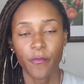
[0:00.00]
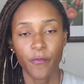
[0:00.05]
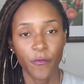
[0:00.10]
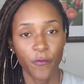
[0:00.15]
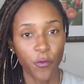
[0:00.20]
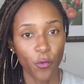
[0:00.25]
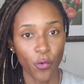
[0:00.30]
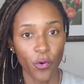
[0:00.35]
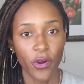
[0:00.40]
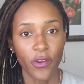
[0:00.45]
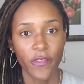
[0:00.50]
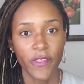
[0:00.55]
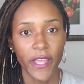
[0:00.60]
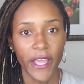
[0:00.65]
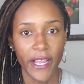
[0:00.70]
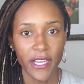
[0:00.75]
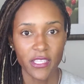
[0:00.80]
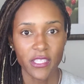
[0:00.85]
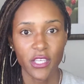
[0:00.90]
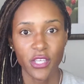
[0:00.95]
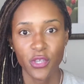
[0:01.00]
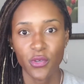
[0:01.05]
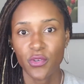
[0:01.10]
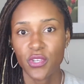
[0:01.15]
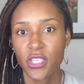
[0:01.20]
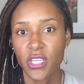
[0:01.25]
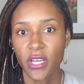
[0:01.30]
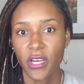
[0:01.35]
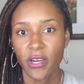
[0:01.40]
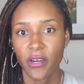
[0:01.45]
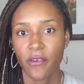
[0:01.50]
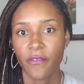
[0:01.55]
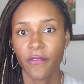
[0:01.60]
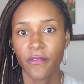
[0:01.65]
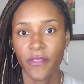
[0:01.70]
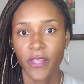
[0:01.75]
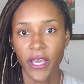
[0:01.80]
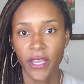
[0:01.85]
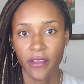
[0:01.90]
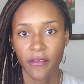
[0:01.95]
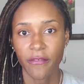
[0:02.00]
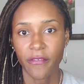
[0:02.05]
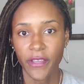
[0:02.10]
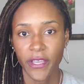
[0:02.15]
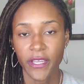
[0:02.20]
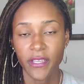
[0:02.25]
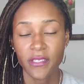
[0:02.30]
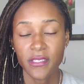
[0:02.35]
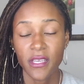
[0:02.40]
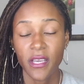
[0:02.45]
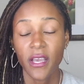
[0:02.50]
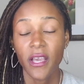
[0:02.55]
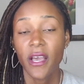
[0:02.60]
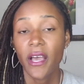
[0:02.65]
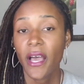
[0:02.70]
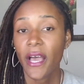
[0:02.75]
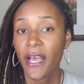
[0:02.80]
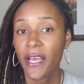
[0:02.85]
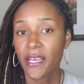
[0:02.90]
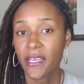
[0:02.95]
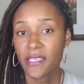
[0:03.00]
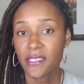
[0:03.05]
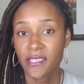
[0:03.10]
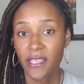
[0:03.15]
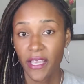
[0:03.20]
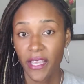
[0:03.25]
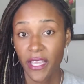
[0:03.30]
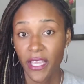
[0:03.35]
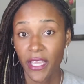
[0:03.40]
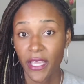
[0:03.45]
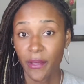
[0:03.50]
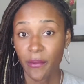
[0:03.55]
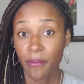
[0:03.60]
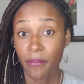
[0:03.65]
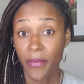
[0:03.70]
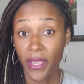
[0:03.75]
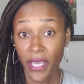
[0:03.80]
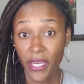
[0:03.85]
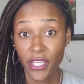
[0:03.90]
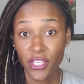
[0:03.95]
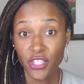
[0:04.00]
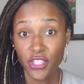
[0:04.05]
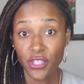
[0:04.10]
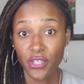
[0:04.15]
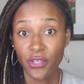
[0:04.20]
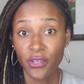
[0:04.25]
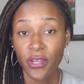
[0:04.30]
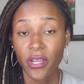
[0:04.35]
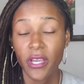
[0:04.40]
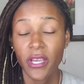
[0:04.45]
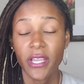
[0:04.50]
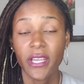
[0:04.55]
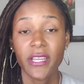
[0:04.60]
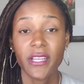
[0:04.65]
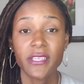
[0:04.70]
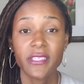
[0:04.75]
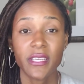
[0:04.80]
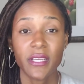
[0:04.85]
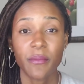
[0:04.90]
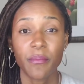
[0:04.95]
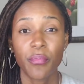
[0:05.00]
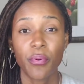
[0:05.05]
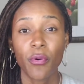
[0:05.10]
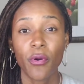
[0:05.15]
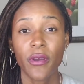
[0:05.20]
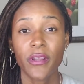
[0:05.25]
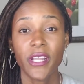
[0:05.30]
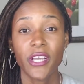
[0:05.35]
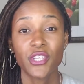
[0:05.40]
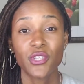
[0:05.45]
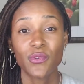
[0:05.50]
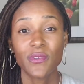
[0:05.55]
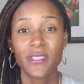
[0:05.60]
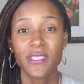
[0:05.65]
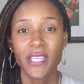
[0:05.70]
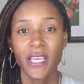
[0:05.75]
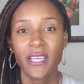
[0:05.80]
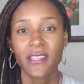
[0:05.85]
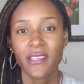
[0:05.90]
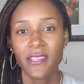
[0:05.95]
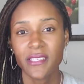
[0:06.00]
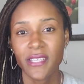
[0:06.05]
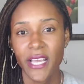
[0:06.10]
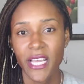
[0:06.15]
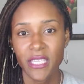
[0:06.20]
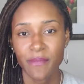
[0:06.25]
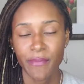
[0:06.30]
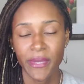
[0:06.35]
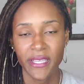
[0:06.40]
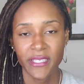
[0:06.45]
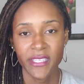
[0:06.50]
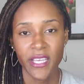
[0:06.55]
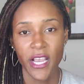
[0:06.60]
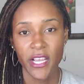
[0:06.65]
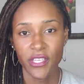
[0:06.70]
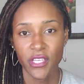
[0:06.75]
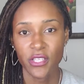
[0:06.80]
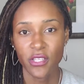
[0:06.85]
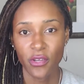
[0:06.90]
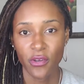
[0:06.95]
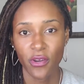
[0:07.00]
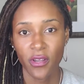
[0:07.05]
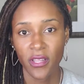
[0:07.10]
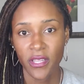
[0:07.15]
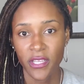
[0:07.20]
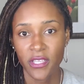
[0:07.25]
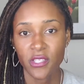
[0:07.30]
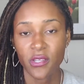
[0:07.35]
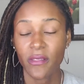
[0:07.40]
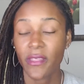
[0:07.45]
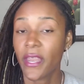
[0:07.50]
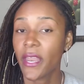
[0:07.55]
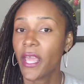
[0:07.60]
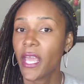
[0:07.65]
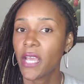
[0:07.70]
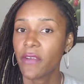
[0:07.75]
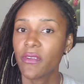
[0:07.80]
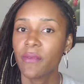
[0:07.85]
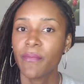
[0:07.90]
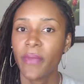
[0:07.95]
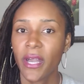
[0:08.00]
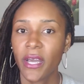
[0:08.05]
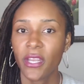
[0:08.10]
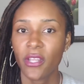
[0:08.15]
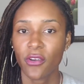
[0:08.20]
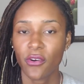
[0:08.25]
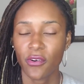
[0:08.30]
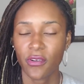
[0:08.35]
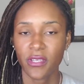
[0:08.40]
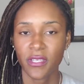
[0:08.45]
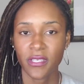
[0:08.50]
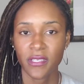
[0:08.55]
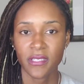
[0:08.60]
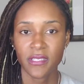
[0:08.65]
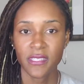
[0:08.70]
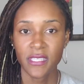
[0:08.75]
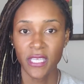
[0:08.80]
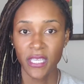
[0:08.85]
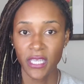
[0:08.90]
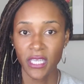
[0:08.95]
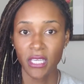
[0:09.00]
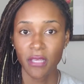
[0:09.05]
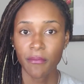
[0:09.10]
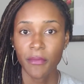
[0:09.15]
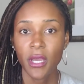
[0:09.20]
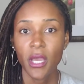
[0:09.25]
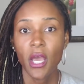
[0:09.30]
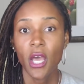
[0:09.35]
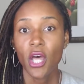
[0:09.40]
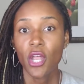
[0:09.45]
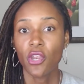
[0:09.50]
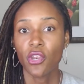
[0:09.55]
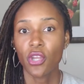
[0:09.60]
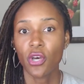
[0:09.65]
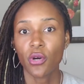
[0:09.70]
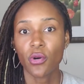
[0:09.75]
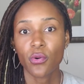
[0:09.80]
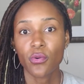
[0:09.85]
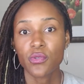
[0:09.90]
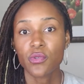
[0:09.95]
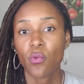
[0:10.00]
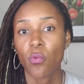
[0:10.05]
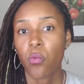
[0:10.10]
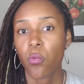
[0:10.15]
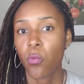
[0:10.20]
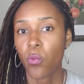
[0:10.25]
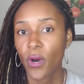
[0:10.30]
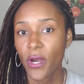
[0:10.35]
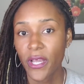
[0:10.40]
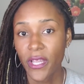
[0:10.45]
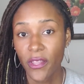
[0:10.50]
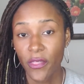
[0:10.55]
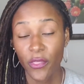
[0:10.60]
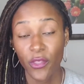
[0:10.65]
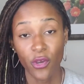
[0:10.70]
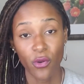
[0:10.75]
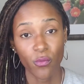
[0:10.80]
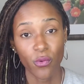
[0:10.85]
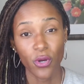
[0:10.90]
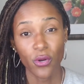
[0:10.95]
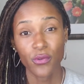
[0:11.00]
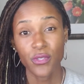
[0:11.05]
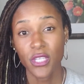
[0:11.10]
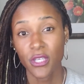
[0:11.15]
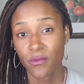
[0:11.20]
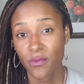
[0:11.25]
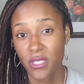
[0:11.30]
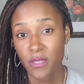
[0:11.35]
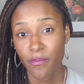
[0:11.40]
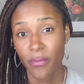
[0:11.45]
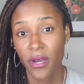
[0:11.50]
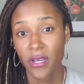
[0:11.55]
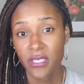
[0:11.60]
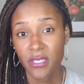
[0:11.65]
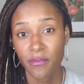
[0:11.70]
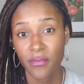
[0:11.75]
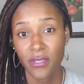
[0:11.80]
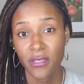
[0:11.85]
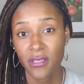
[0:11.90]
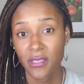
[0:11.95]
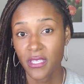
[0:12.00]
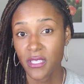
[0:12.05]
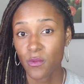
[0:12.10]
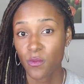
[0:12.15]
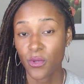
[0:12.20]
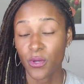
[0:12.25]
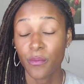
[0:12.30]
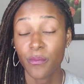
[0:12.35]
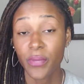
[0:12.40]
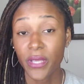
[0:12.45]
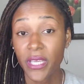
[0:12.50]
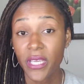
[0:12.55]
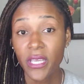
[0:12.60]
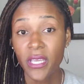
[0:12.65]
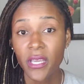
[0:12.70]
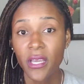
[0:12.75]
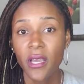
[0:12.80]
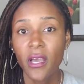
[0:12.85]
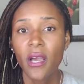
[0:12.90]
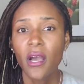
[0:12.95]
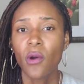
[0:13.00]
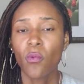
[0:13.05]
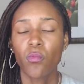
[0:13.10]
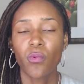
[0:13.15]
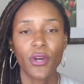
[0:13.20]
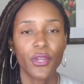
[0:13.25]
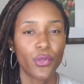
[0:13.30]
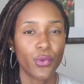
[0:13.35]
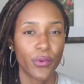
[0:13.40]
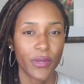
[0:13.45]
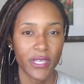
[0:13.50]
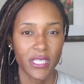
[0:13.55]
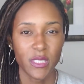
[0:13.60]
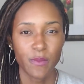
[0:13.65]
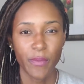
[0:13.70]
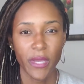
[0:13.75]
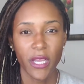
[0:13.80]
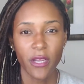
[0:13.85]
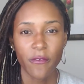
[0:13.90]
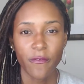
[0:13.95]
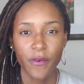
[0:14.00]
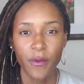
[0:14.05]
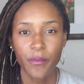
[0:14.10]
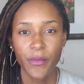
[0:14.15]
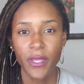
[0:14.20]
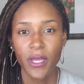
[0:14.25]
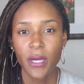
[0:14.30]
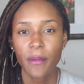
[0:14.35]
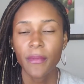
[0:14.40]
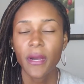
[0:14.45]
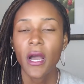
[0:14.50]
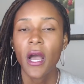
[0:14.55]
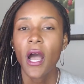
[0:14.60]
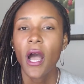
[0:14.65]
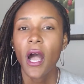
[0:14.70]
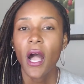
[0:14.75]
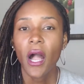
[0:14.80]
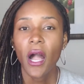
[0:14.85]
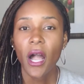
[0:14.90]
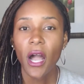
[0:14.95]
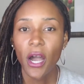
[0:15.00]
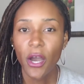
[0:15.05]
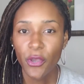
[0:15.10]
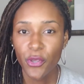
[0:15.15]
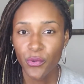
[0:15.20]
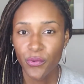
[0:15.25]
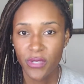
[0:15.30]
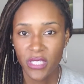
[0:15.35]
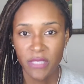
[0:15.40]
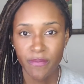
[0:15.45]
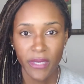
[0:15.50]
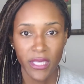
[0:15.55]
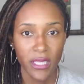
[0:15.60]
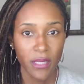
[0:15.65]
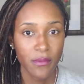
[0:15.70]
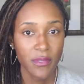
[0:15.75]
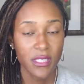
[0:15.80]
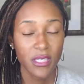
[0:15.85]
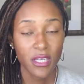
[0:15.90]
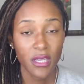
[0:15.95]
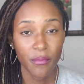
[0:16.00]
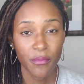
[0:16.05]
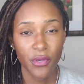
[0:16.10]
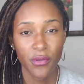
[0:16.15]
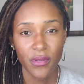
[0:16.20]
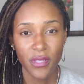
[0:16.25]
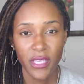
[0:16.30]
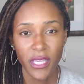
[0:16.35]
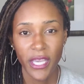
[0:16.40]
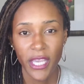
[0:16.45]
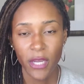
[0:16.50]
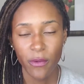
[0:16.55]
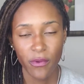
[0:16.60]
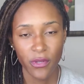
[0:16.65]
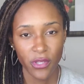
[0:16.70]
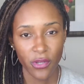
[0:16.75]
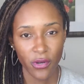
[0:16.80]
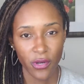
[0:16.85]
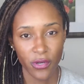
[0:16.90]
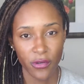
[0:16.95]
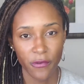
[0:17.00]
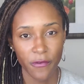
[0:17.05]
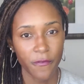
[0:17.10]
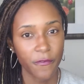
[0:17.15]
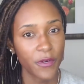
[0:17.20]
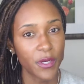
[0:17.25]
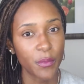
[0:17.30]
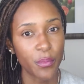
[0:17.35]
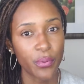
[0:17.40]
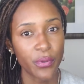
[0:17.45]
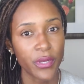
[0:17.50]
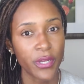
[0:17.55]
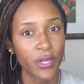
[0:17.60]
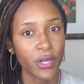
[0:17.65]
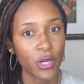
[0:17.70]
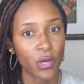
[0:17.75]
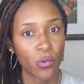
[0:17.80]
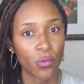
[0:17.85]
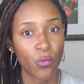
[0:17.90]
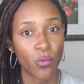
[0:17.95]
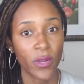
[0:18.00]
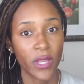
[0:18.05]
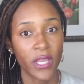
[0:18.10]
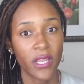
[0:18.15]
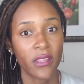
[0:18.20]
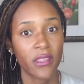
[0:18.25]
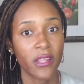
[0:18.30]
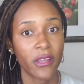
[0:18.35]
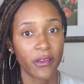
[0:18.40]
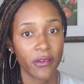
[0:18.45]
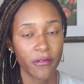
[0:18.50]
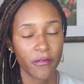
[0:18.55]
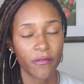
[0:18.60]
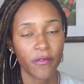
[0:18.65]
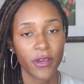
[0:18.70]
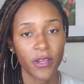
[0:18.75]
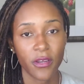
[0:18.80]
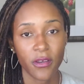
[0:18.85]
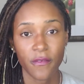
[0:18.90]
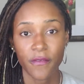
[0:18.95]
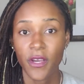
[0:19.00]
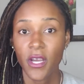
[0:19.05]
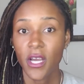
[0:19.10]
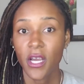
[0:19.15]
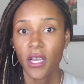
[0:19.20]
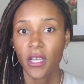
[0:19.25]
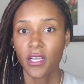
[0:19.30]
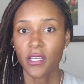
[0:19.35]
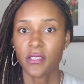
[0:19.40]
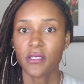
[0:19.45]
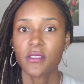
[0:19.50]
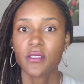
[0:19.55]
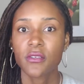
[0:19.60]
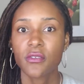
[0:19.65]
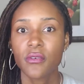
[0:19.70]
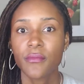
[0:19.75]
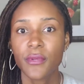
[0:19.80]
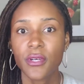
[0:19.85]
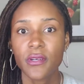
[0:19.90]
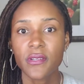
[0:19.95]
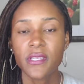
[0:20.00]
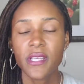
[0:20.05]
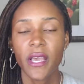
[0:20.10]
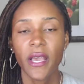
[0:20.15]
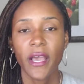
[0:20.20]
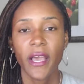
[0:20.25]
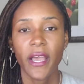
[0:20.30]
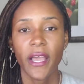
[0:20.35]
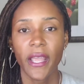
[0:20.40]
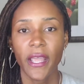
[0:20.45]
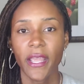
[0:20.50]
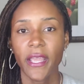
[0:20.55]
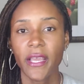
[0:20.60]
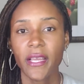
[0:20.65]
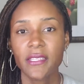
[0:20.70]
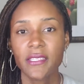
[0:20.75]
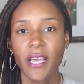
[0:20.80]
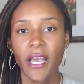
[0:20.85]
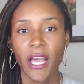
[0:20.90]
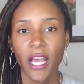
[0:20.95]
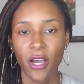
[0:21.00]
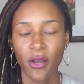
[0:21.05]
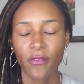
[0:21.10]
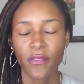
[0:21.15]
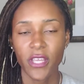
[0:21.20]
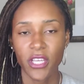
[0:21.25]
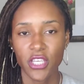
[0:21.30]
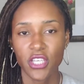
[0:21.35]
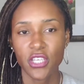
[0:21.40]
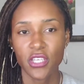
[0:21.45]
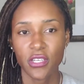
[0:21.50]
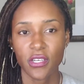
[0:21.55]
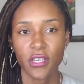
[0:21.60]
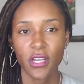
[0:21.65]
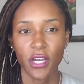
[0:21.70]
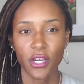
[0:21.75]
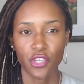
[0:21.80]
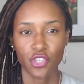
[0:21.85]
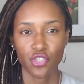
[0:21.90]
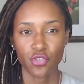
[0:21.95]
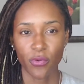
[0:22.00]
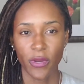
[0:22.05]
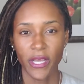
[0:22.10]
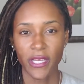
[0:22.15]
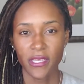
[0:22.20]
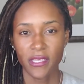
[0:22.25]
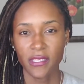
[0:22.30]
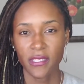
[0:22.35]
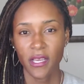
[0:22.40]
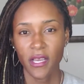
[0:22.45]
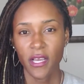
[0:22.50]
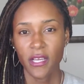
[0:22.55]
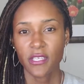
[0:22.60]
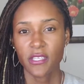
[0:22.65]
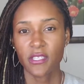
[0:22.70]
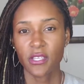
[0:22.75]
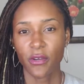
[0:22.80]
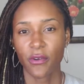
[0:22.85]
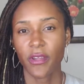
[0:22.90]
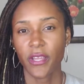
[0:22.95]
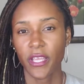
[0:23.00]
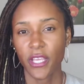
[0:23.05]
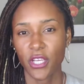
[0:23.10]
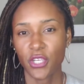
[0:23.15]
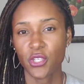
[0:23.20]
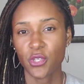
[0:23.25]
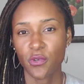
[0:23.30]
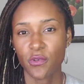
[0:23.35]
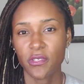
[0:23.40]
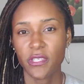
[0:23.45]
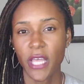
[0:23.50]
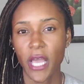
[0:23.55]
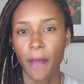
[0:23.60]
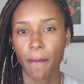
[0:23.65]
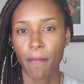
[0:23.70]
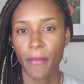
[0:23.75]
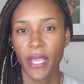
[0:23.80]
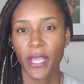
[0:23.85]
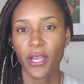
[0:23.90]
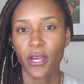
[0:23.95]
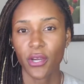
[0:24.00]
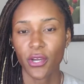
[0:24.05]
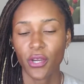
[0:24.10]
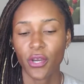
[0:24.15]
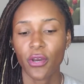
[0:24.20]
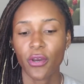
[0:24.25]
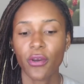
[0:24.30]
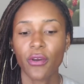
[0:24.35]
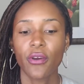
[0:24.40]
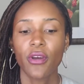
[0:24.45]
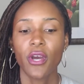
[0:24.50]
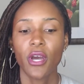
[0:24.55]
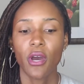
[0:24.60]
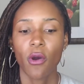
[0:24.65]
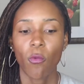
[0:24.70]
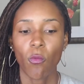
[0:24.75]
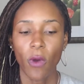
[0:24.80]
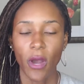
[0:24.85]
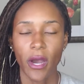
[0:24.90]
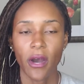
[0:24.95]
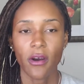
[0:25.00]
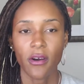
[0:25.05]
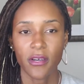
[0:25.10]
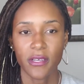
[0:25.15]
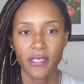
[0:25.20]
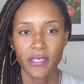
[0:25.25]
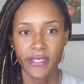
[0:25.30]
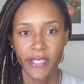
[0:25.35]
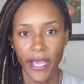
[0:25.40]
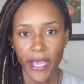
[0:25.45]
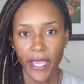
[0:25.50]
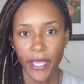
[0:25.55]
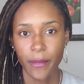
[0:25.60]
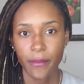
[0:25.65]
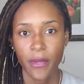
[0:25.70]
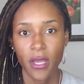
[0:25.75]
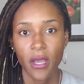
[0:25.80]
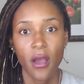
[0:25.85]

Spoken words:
for the execution of that event. As a manager, it is important that you set these expectations early so that everybody on the team knows what their roles and responsibilities will be, what you expect from them, how you expect them to communicate when they're on a footprint or when they're in front of consumers, and how they should address certain issues that may occur while on site.